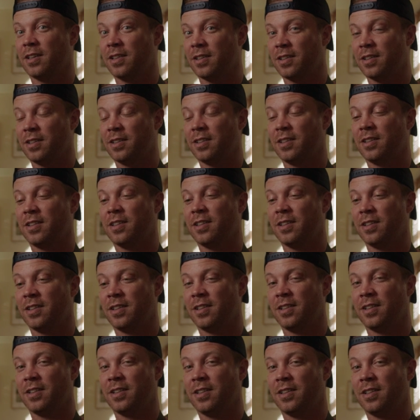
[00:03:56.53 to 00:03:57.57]

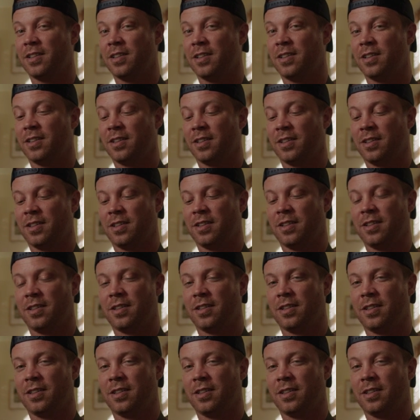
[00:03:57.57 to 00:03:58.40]
[no speech]